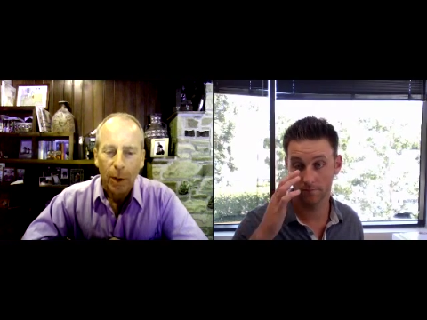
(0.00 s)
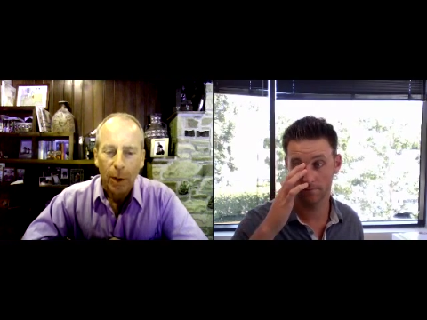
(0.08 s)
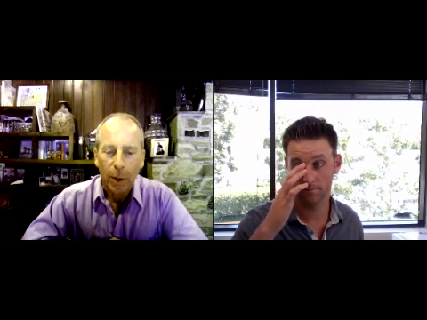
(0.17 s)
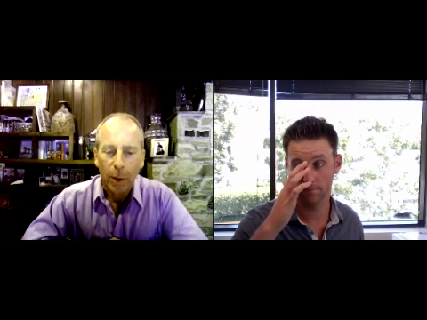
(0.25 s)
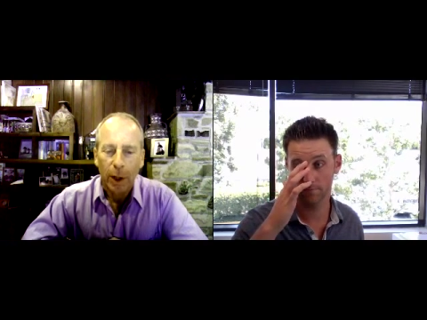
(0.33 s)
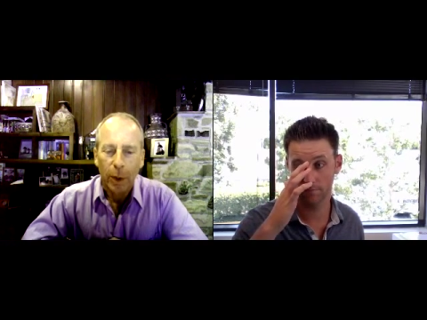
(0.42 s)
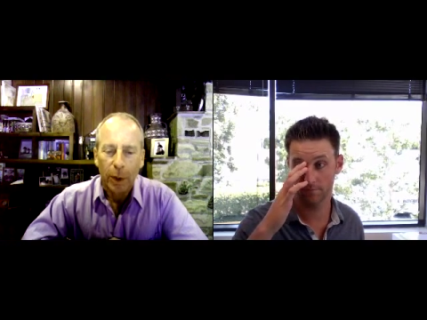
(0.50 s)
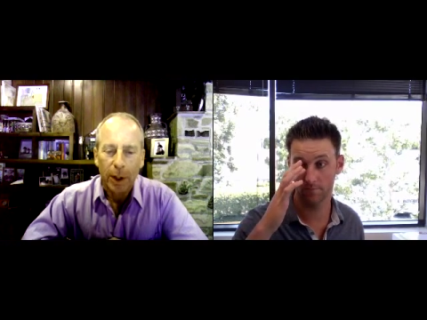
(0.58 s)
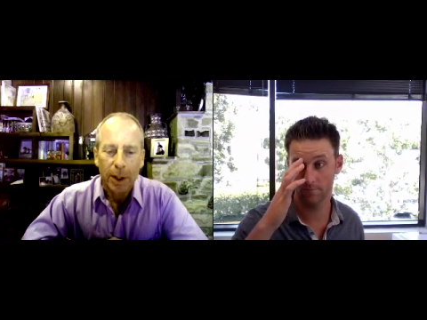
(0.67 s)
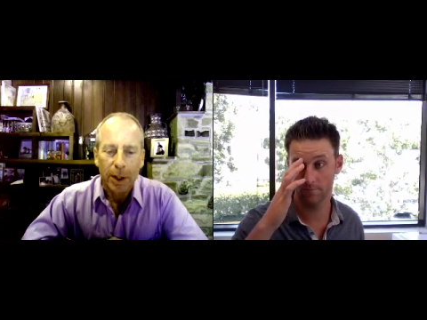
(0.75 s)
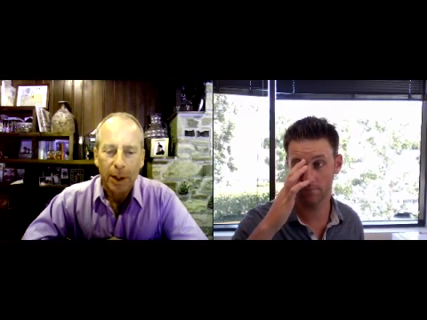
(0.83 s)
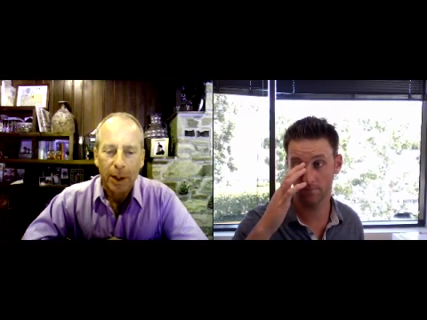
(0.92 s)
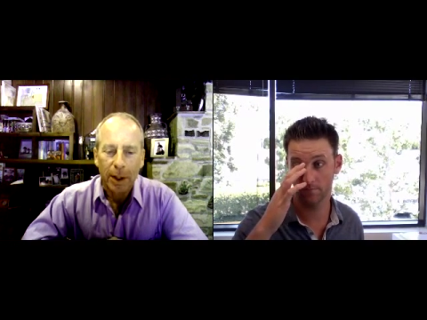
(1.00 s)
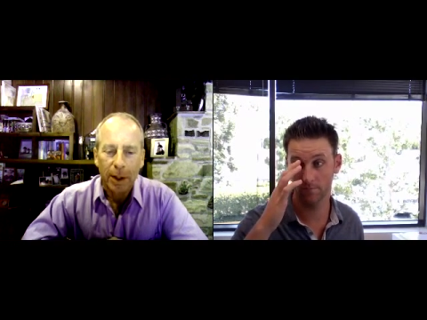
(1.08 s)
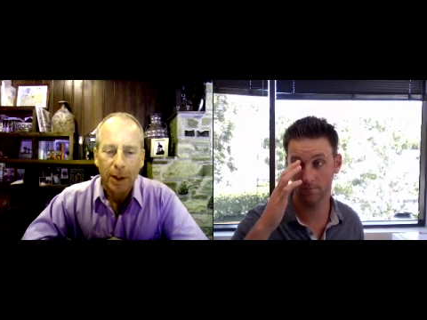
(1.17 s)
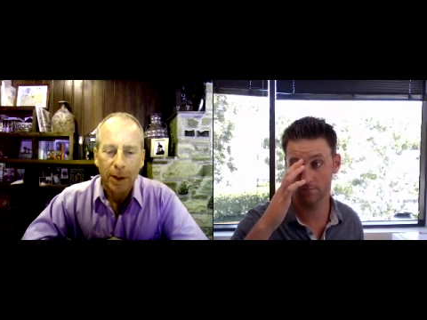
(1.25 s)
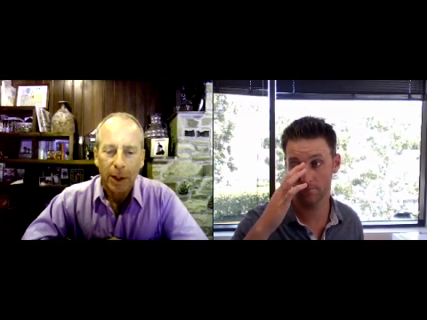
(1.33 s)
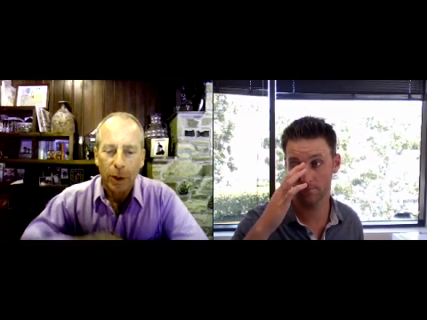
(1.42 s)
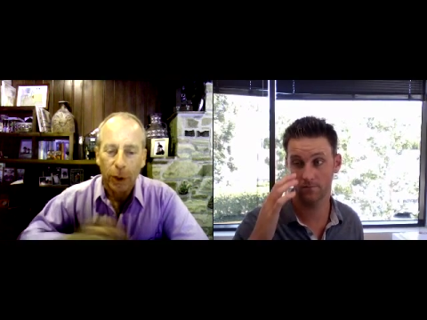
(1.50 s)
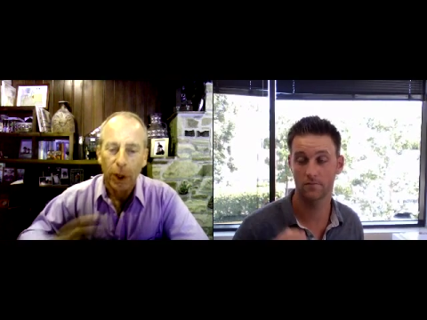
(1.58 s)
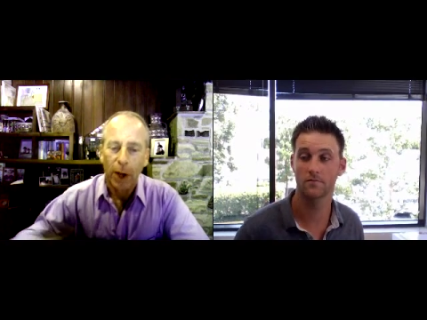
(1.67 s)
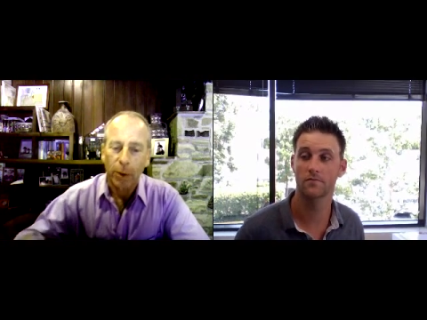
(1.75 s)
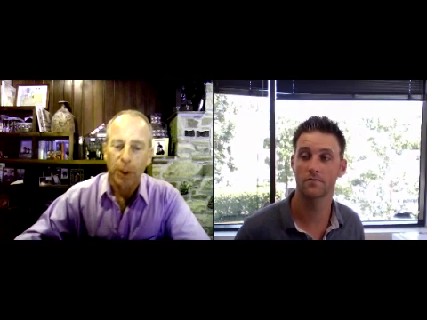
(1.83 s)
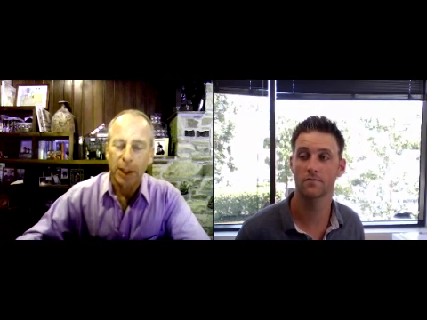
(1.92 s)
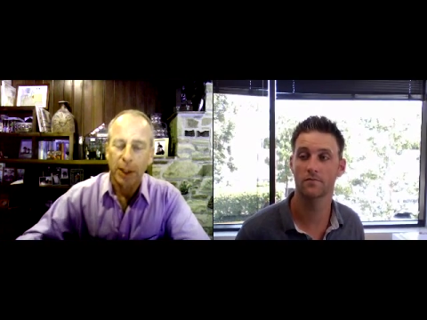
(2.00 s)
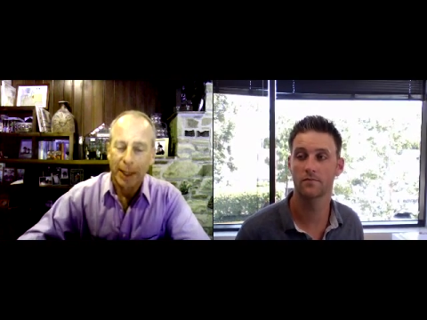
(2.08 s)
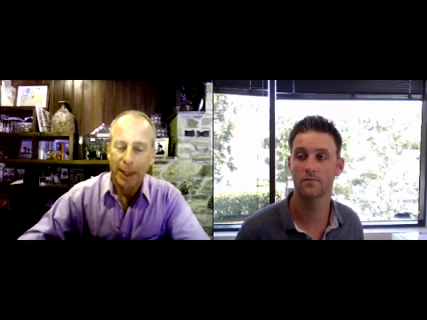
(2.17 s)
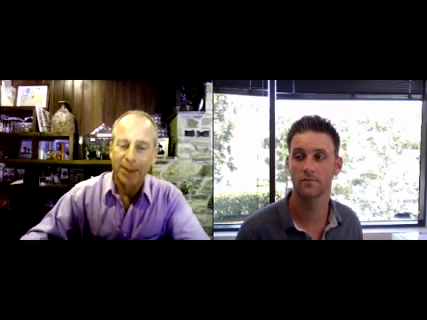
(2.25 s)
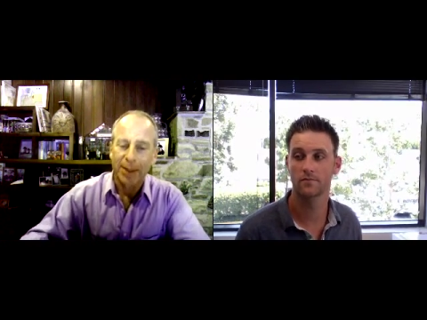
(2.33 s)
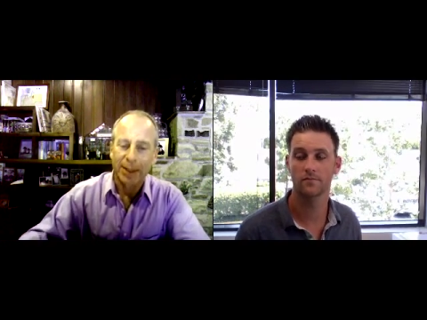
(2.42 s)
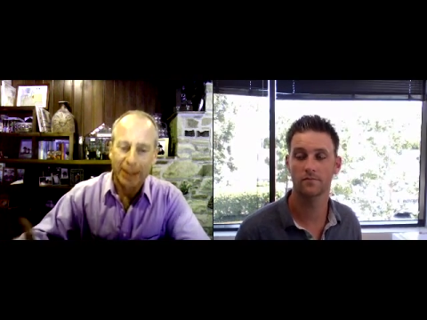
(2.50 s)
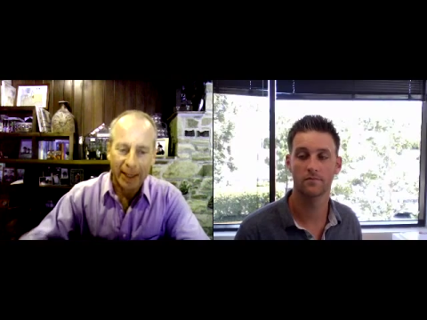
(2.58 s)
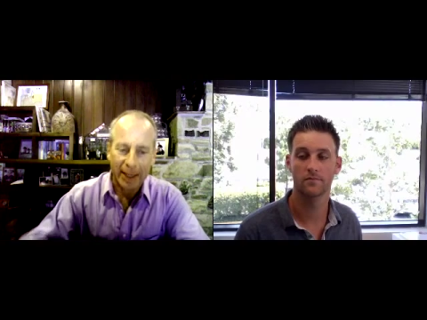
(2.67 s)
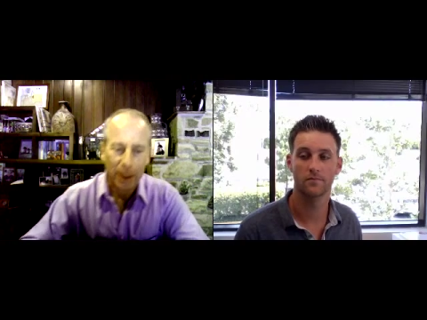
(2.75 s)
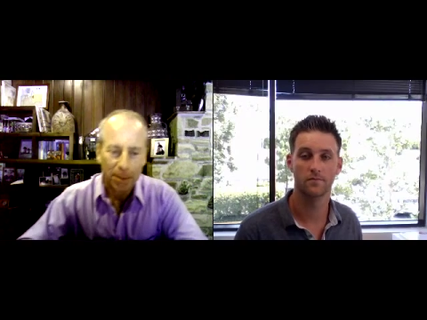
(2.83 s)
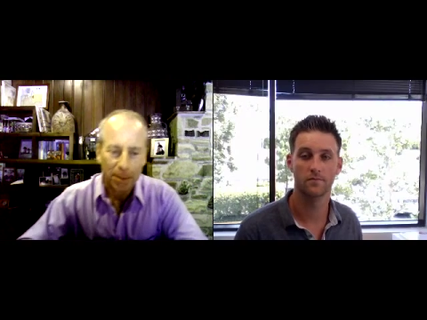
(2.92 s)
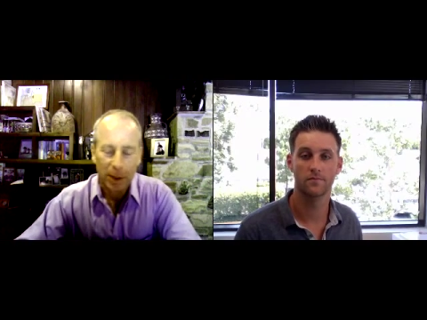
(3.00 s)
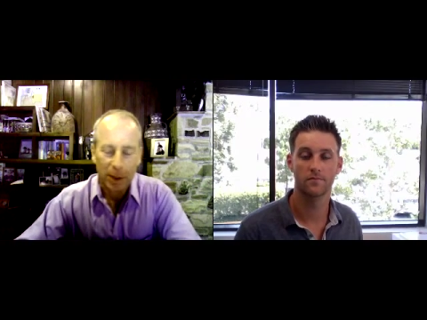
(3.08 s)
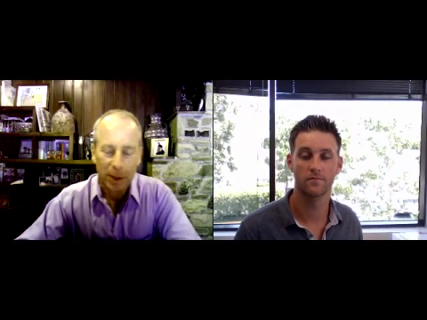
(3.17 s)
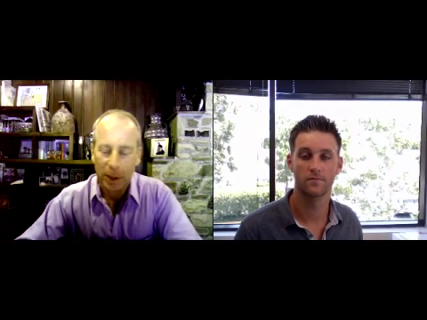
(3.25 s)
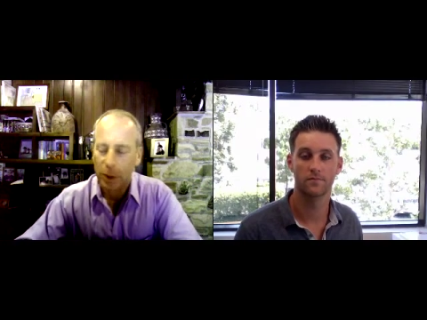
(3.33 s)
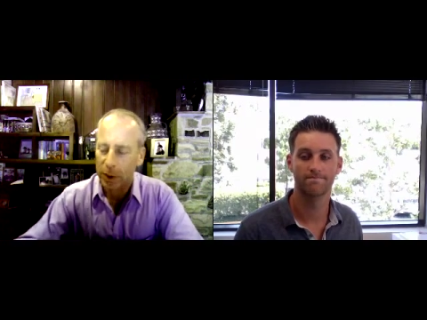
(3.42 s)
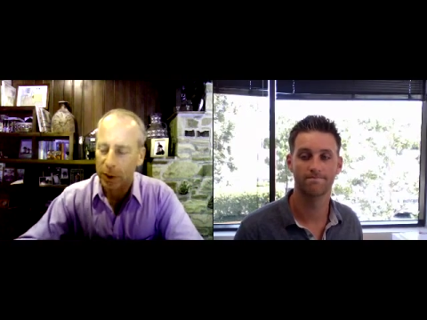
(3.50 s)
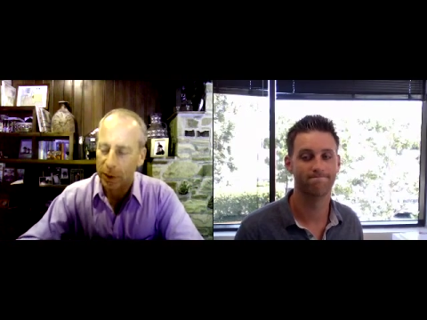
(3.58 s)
Speaker 1: where I agreed that you're not really in the ticket business,